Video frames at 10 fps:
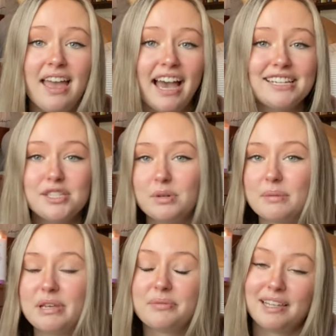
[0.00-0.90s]
I do want
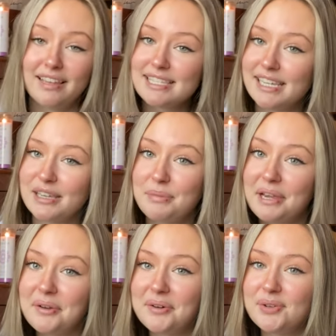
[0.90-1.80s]
to be realistic in my
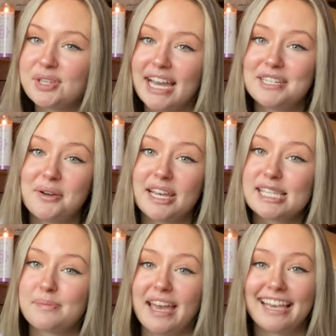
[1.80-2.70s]
goals. I don't
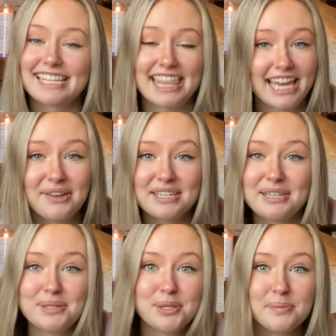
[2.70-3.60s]
expect 1,000
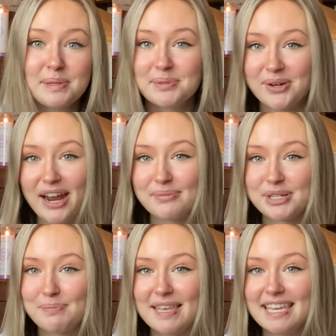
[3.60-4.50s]
YouTube
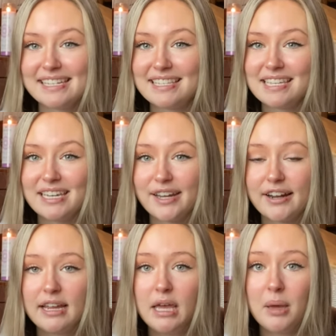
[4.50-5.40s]
subscribers by the end of the year,
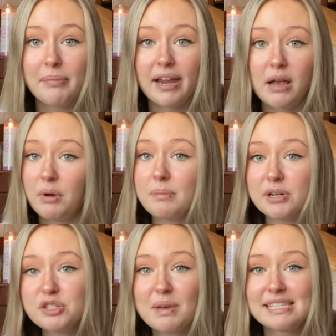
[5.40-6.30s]
but I want to
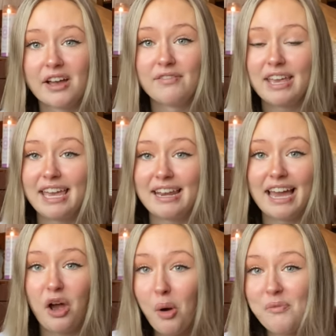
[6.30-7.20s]
push myself and
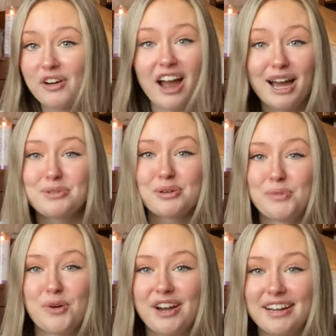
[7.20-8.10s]
I hope for 100
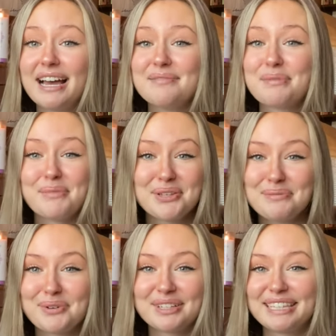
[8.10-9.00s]
more. But most
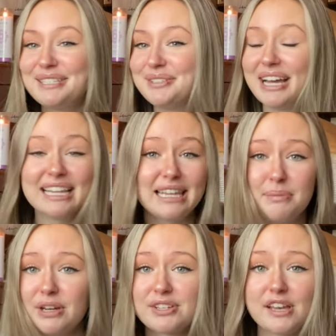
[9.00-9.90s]
importantly, do not
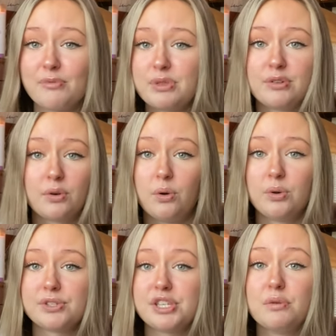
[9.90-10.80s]
limit yourself with your
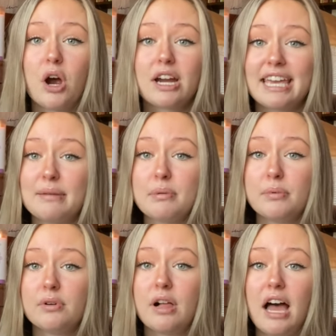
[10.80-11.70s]
goals. You are
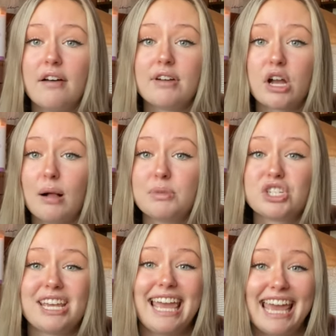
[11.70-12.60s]
capable of
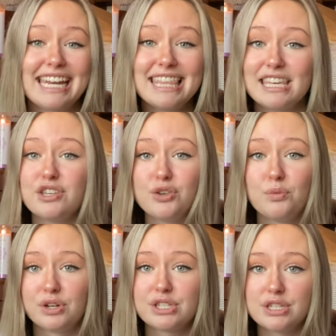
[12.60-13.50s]
accomplishing anything you
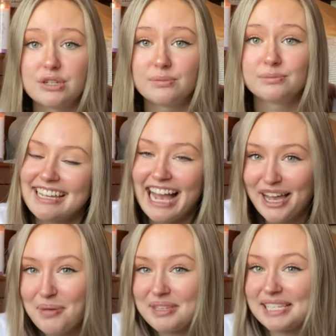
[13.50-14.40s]
want to do. I
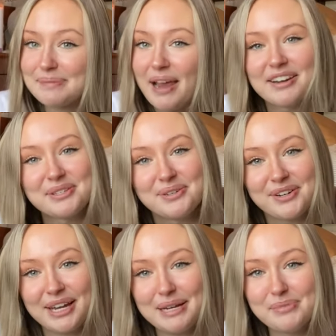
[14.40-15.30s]
hope this inspires you to
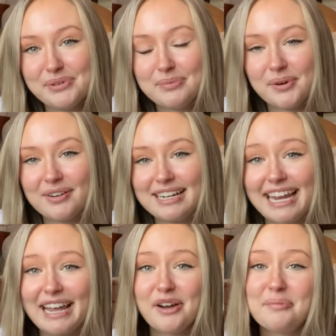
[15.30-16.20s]
create a mood board,
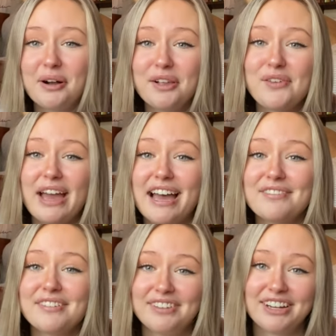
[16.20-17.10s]
and I hope all of you
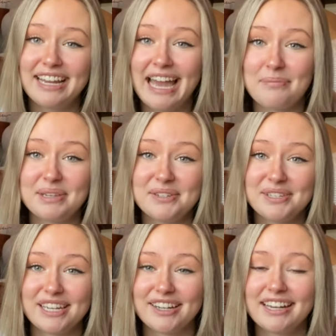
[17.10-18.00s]
have a very happy new
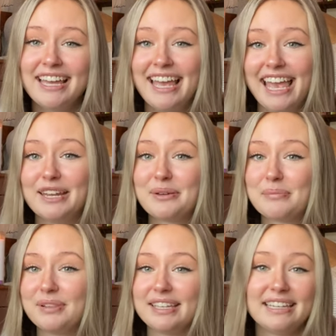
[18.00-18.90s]
year and you
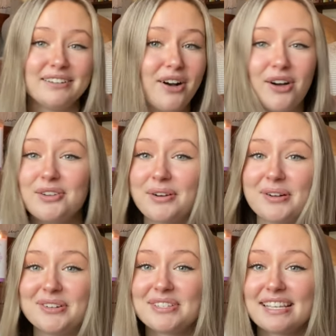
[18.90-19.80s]
complete all your
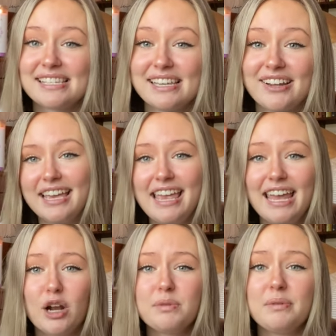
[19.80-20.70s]
goals this year.
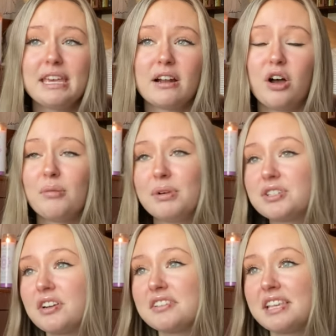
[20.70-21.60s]
I hope that we can all
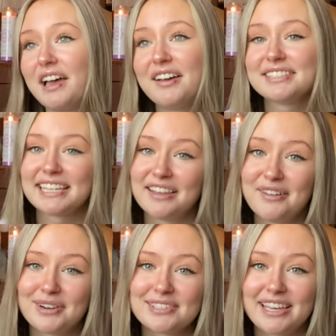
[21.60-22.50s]
push ourselves and
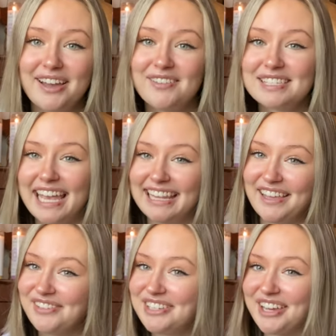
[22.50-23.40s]
love ourselves and
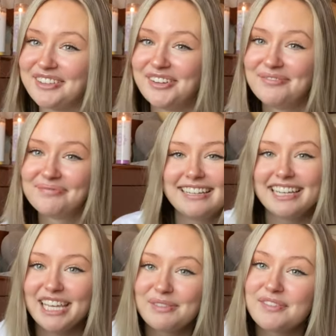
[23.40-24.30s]
love each other.
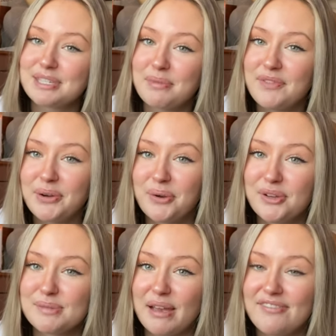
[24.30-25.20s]
Even if some of your
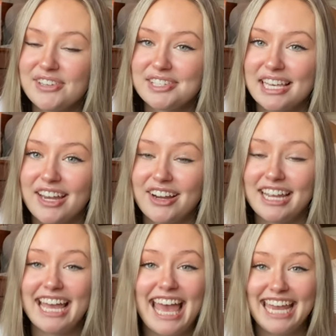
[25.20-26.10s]
goals might feel
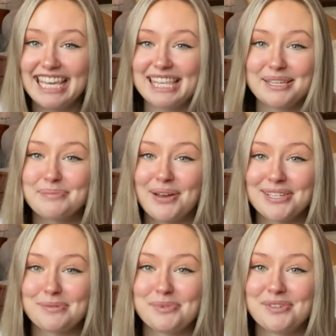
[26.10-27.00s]
scary, anything is
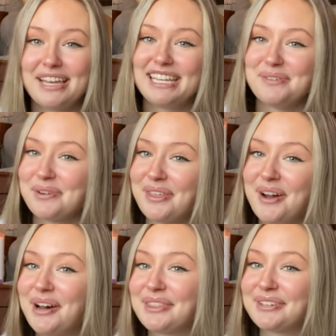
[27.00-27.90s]
possible and you are the
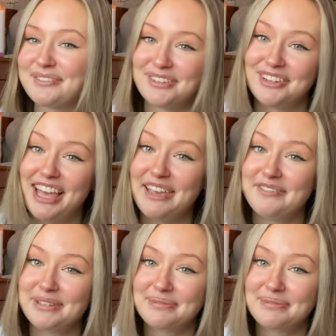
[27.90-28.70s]
author of your life.